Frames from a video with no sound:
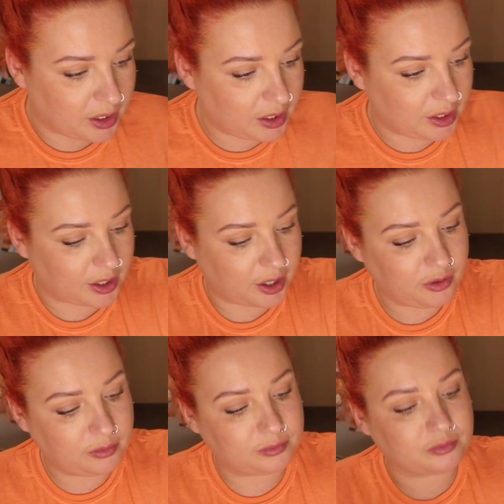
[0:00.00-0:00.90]
you
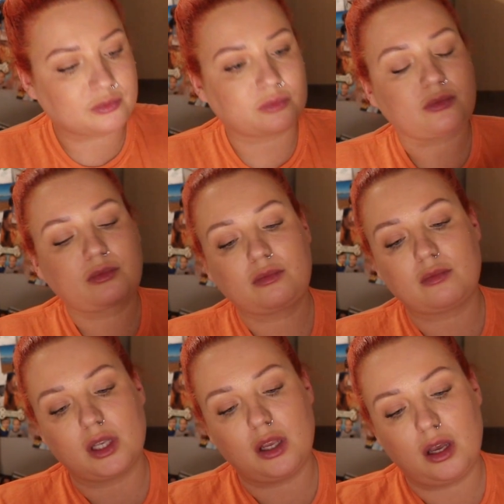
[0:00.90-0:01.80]
know.
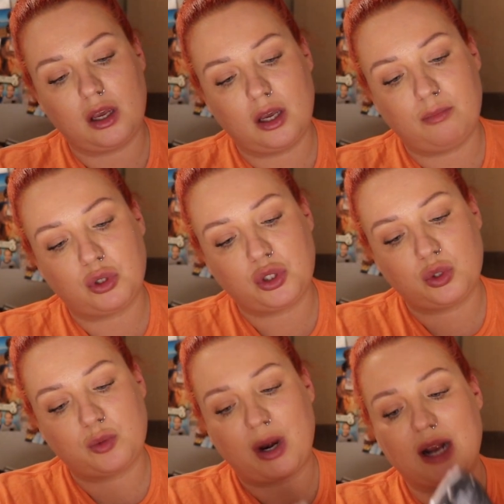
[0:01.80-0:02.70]

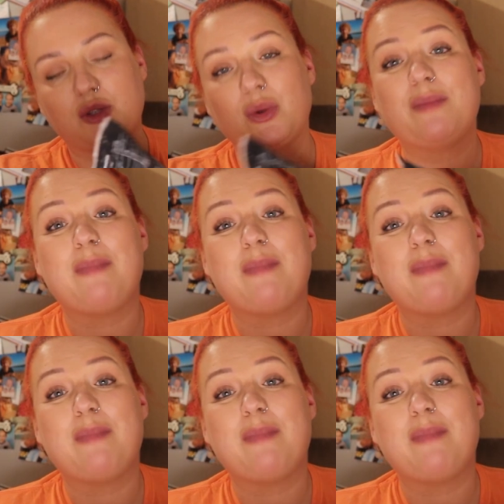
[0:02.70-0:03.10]
Brussels sprouts with